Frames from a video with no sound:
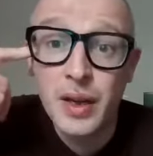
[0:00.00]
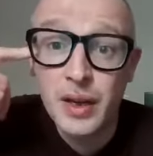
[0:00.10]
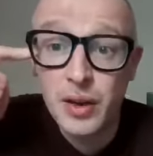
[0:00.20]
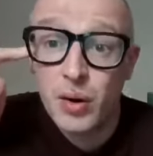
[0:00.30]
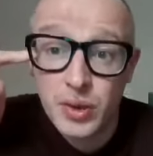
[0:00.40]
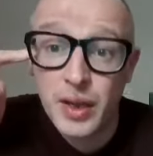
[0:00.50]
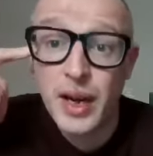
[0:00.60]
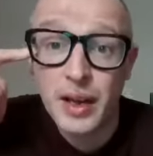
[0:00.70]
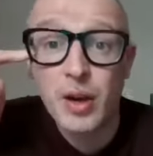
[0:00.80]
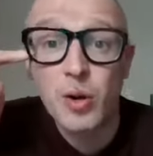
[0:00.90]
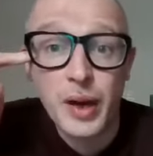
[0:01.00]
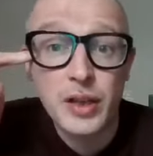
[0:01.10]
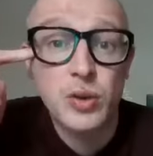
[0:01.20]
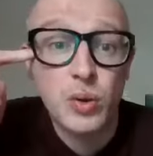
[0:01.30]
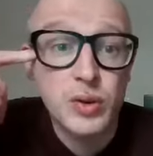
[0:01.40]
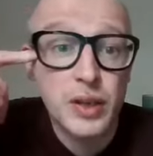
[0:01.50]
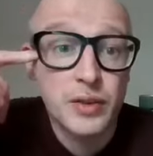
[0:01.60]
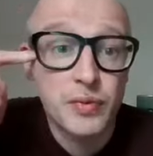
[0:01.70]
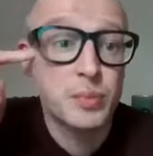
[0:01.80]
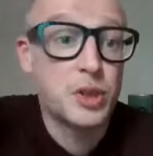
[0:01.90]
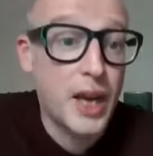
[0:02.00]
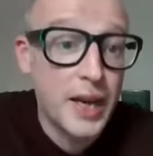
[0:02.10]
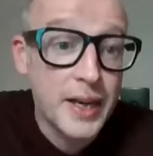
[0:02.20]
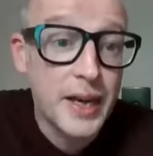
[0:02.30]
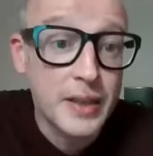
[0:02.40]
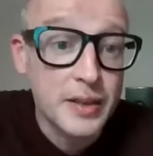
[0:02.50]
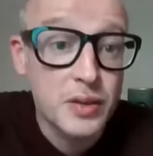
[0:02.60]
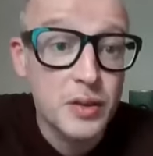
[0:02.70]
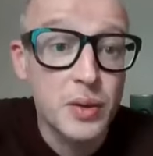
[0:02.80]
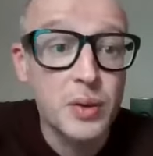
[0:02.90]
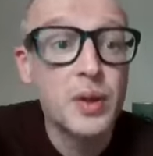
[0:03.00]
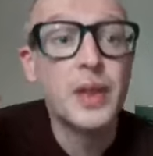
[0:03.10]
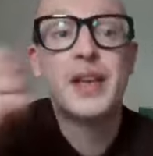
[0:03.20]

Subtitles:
You also get a little bit of saltiness from sherry casks, you know,